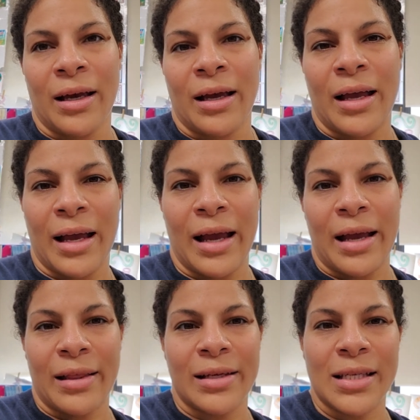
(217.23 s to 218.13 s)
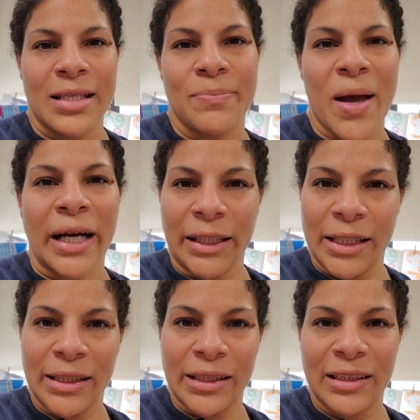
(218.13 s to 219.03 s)
hey, this is
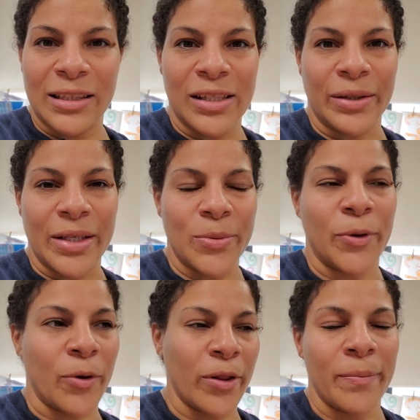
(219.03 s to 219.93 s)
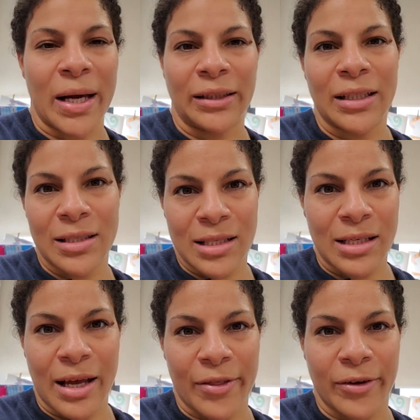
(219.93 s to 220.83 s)
magnet, so let's put all the magnets
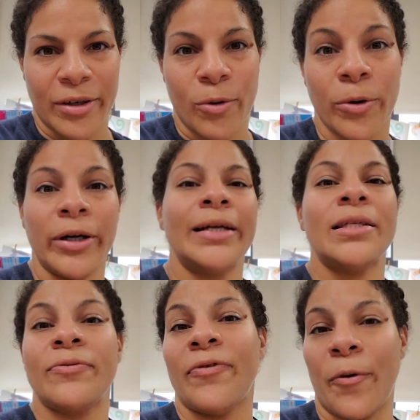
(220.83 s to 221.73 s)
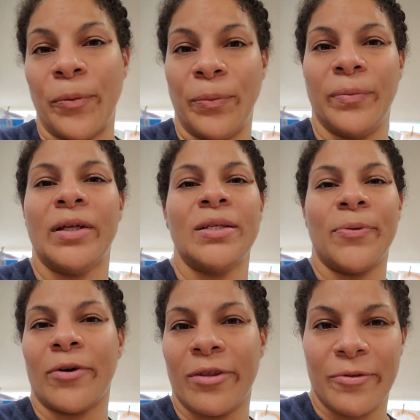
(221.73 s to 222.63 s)
together. Or it's foam, let's
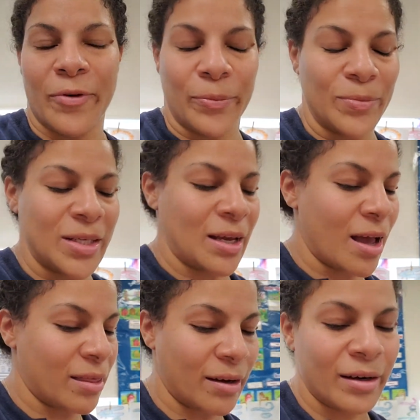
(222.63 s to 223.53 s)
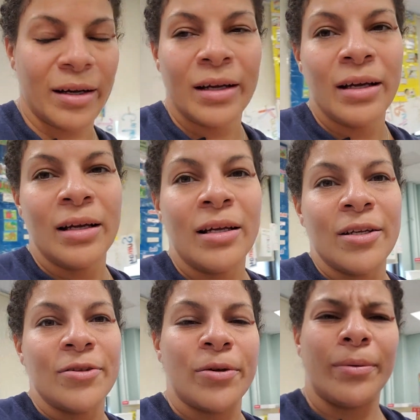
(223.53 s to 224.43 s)
put all the foam together.
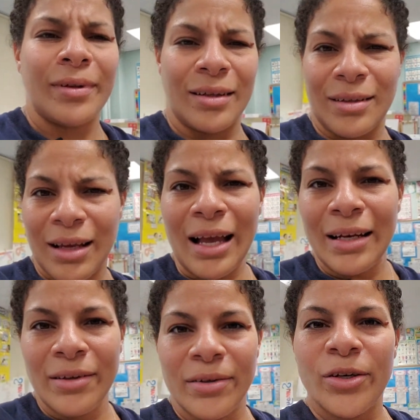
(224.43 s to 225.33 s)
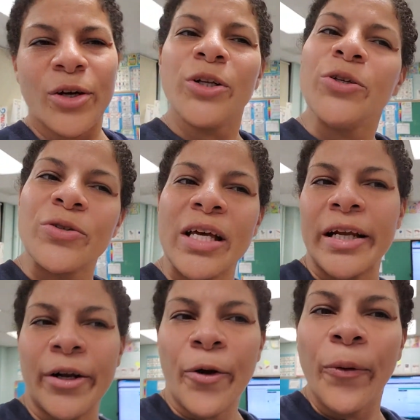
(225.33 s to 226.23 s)
So kind of, you can use that
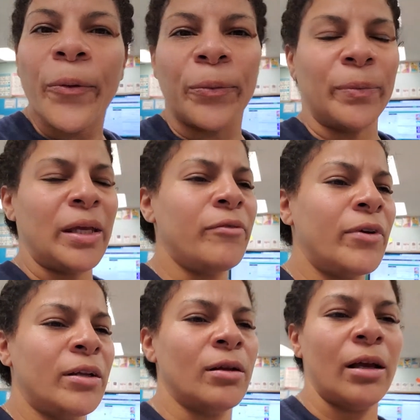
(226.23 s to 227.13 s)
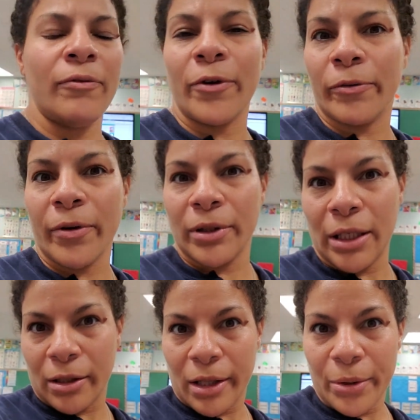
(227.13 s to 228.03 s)
at home, even if you're
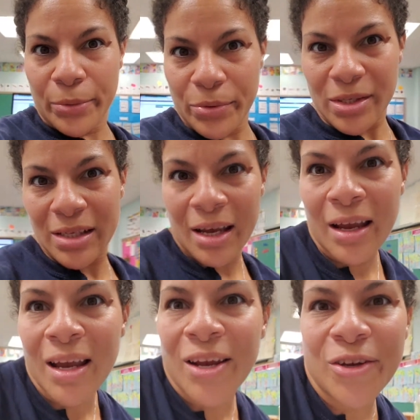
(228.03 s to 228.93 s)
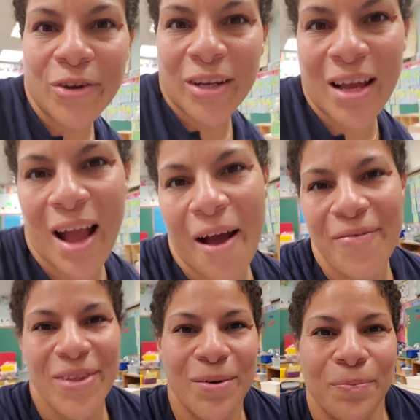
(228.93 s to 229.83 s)
folding clothes. You can
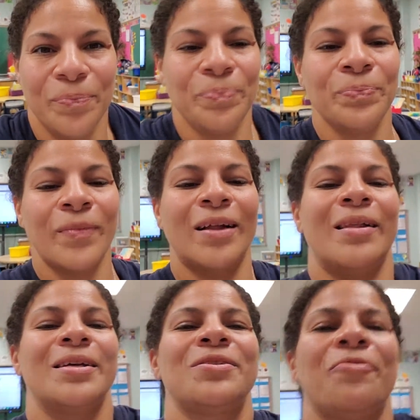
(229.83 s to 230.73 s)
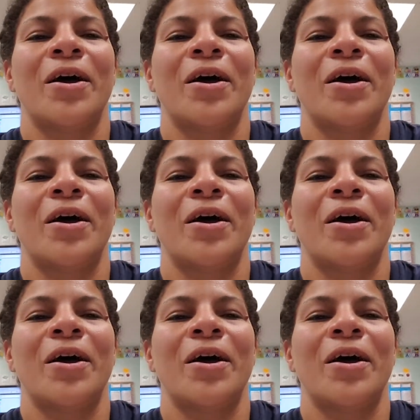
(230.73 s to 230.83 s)
have them classify